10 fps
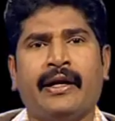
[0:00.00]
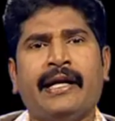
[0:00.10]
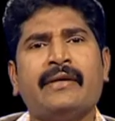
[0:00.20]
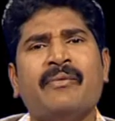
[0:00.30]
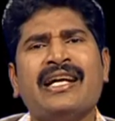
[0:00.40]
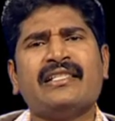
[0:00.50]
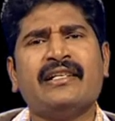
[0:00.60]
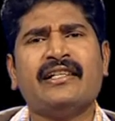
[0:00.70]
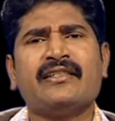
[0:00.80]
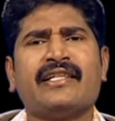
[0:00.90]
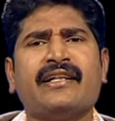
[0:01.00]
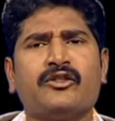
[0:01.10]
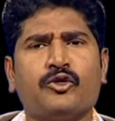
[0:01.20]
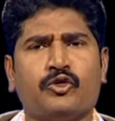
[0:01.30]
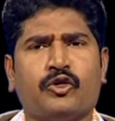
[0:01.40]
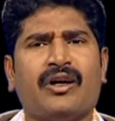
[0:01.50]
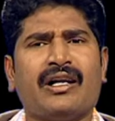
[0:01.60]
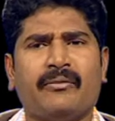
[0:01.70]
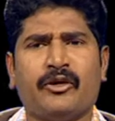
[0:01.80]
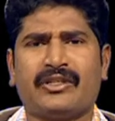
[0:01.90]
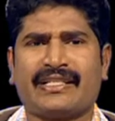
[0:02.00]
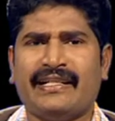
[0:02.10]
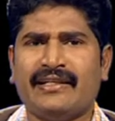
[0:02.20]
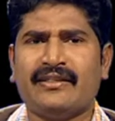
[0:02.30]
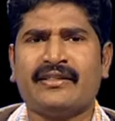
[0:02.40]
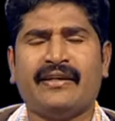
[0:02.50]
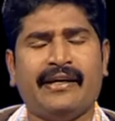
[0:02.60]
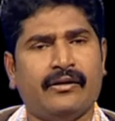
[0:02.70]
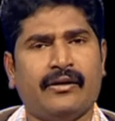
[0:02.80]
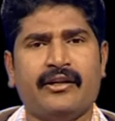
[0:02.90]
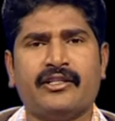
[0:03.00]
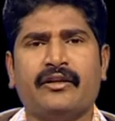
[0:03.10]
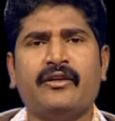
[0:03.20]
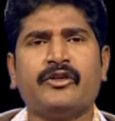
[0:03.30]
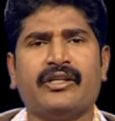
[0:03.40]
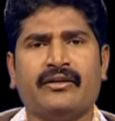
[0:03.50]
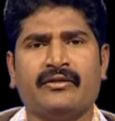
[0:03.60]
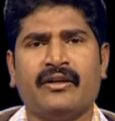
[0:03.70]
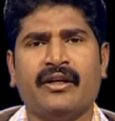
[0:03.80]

It makes little sense to talk about skills in isolation,